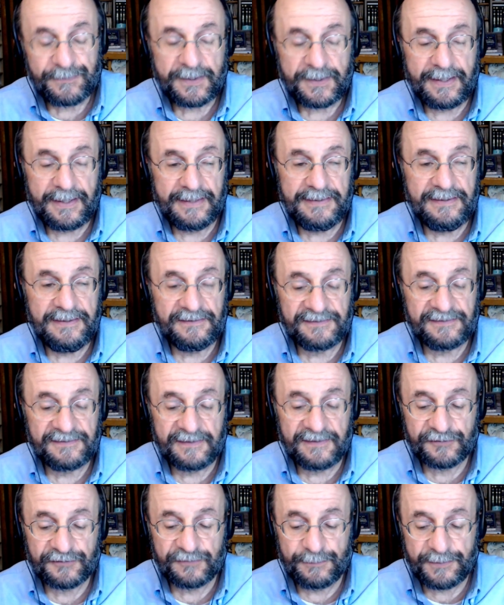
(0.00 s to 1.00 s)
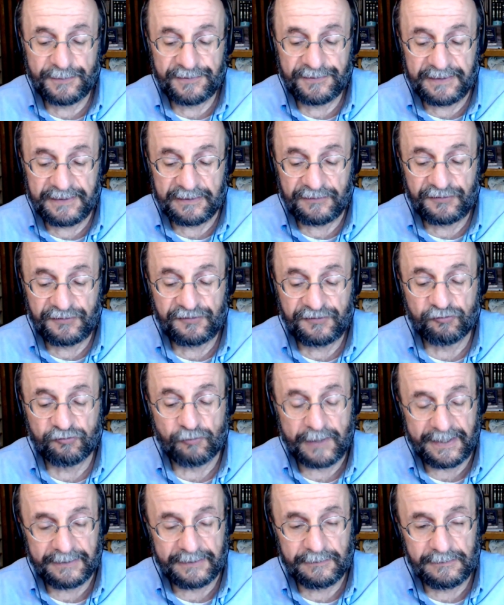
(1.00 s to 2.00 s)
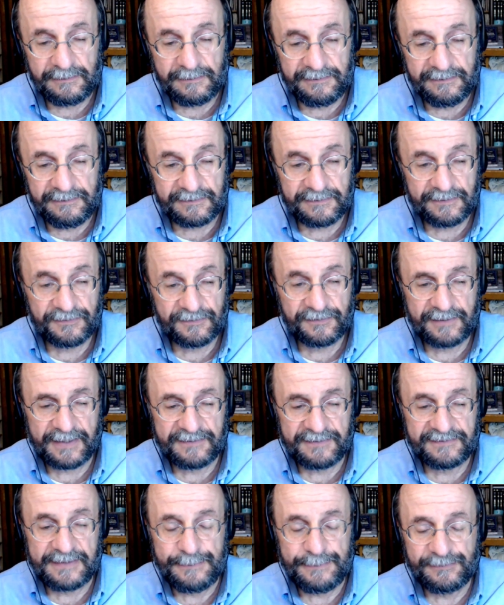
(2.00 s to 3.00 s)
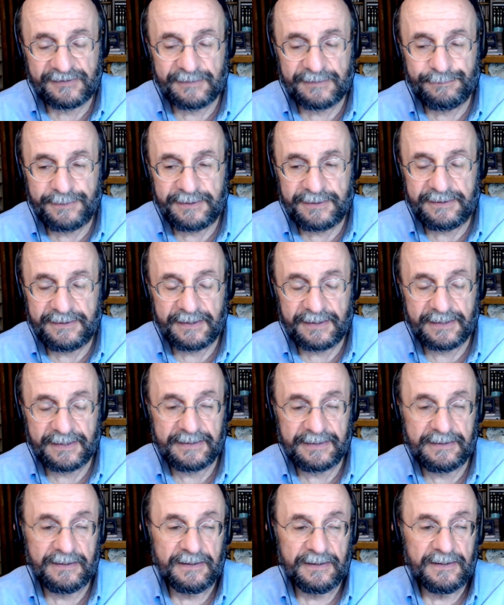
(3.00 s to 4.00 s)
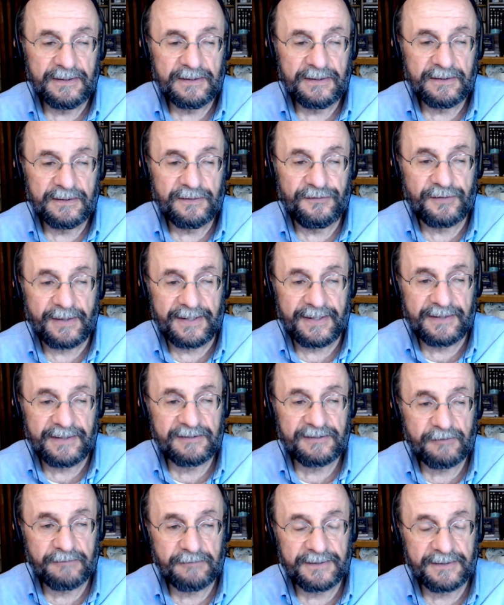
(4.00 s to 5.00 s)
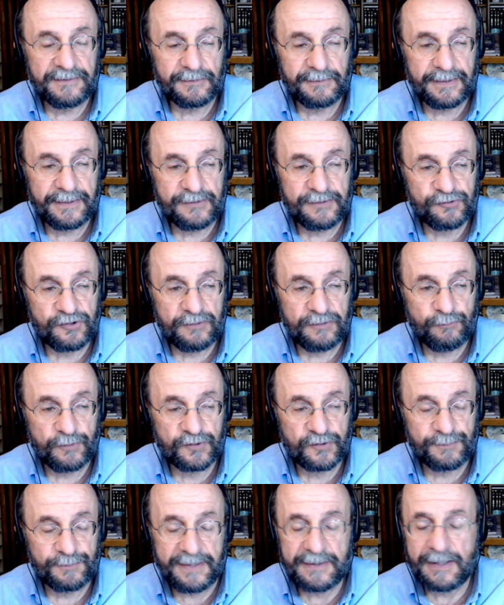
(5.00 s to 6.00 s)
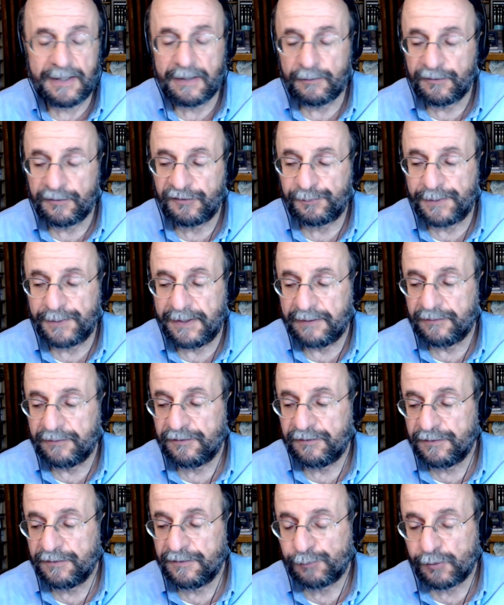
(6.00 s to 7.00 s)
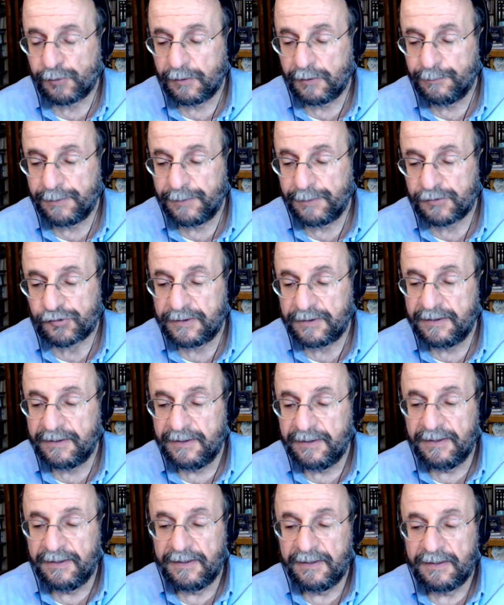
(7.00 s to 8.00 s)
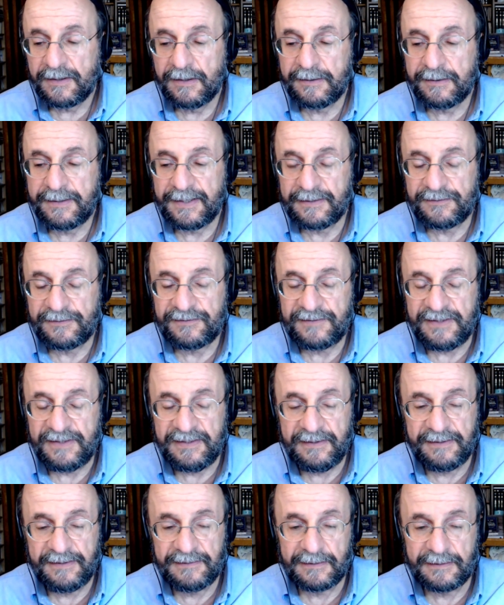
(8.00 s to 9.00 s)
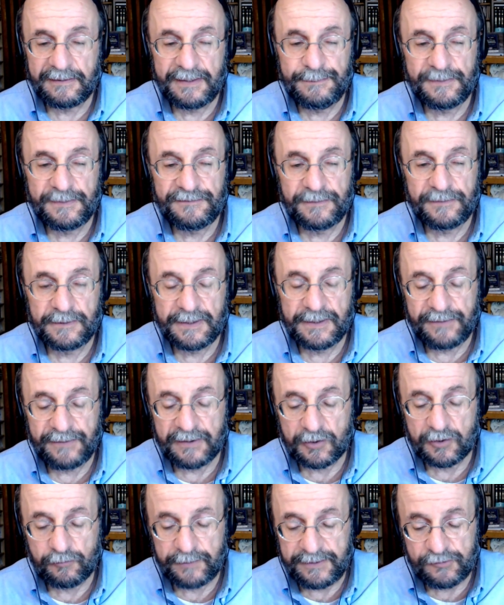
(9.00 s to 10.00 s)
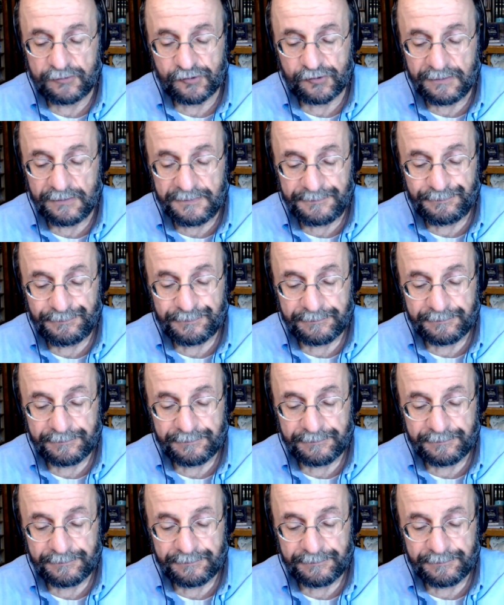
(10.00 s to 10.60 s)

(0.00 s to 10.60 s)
And he says from things strangled. So that seems to be a dietary regulation, which may correspond to the prohibition against eating the limb of a living creature.